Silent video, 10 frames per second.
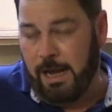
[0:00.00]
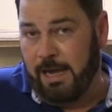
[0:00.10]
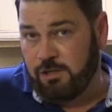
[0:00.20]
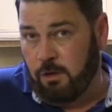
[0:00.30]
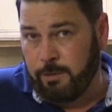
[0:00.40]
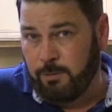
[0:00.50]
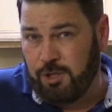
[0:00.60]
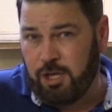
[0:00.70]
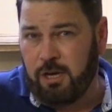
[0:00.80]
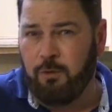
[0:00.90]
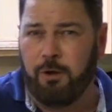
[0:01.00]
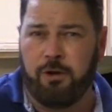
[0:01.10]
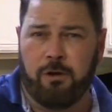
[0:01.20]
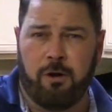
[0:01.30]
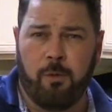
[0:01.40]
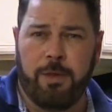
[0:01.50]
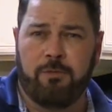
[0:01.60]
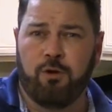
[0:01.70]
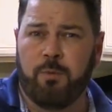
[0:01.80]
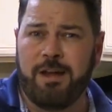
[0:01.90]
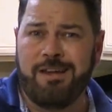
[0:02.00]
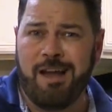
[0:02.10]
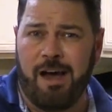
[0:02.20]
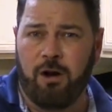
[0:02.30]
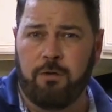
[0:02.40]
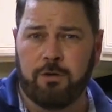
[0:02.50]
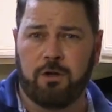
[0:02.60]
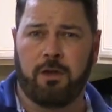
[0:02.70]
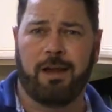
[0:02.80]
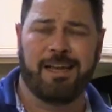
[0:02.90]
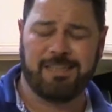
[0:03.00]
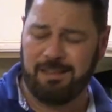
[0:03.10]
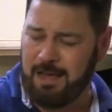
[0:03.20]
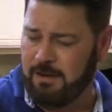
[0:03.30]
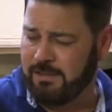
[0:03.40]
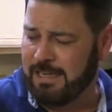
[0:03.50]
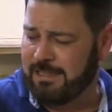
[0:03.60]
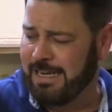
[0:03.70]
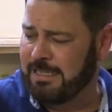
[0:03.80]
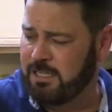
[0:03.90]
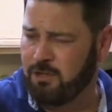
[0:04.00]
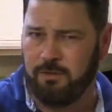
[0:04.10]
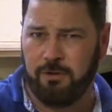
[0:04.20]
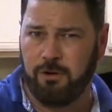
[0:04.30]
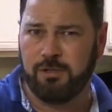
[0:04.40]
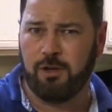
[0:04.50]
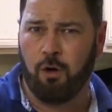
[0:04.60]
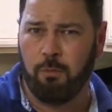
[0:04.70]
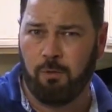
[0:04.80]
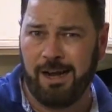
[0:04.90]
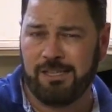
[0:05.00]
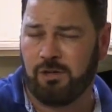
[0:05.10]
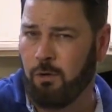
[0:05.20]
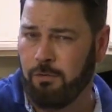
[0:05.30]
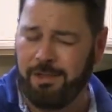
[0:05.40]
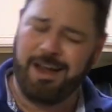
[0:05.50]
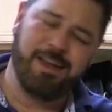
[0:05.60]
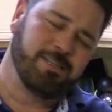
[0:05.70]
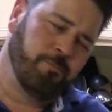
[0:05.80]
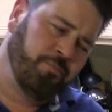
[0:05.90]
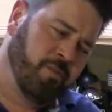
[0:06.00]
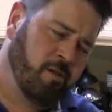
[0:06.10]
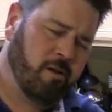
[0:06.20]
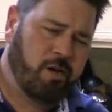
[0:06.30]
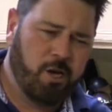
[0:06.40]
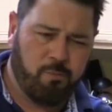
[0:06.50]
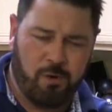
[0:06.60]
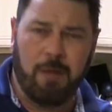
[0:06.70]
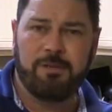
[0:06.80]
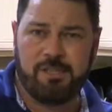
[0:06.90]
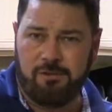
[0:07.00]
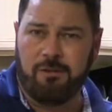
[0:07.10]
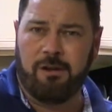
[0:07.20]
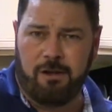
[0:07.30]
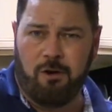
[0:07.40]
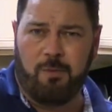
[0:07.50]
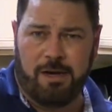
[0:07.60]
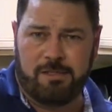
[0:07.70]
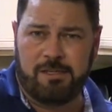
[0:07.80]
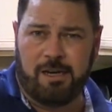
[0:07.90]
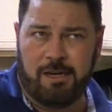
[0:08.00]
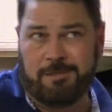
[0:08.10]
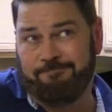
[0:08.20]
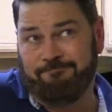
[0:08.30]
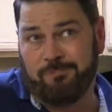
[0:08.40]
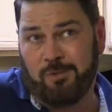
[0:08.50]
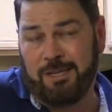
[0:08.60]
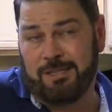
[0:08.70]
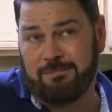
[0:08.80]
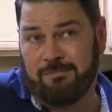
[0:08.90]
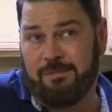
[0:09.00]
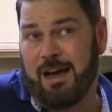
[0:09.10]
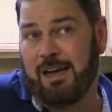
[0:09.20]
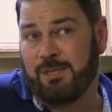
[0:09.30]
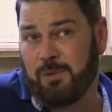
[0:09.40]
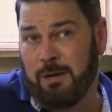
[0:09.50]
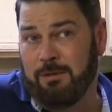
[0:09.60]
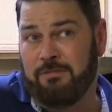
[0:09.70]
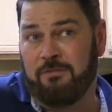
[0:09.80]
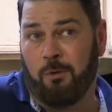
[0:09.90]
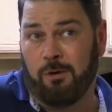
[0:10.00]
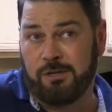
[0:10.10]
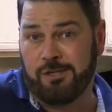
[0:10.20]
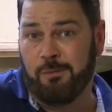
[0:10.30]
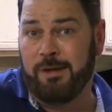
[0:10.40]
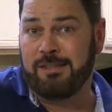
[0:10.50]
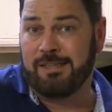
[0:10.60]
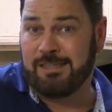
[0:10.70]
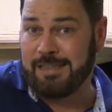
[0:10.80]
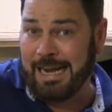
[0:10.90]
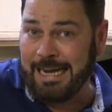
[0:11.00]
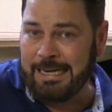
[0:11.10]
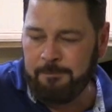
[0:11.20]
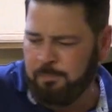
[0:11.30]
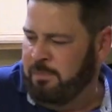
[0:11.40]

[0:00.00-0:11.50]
As always with chicken, you want to cook it all the way through, but not overcook it, as a lot of us tend to do. If you're using whole breasts or whole thighs, you're probably still gonna go about, well, thighs probably 4 or so minutes aside.